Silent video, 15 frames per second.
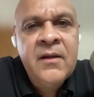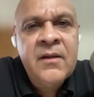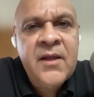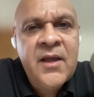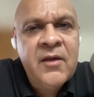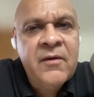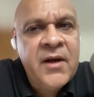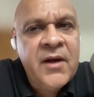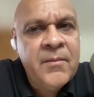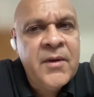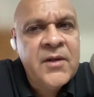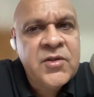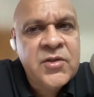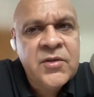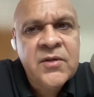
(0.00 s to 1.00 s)
Thank you very
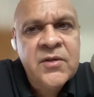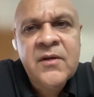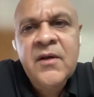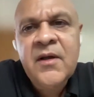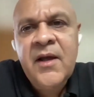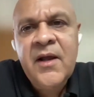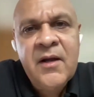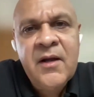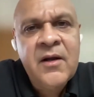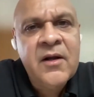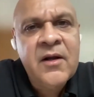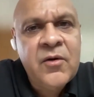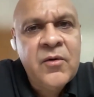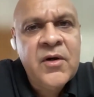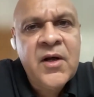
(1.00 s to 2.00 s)
much. And
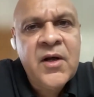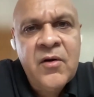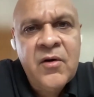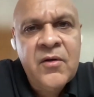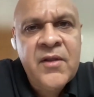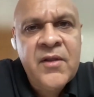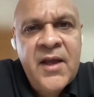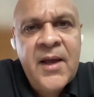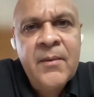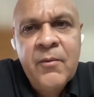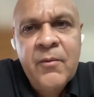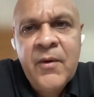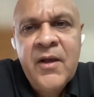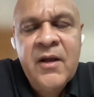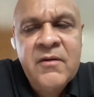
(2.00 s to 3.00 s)
do download the app
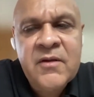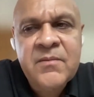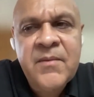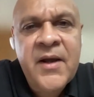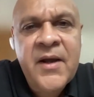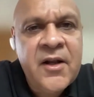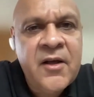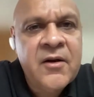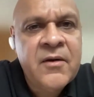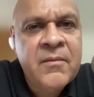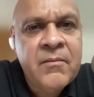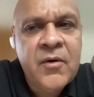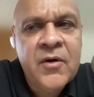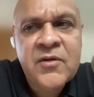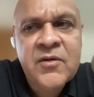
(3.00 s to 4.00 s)
QuickInvest by INR
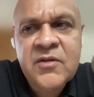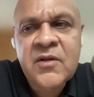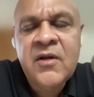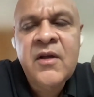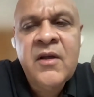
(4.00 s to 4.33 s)
bonds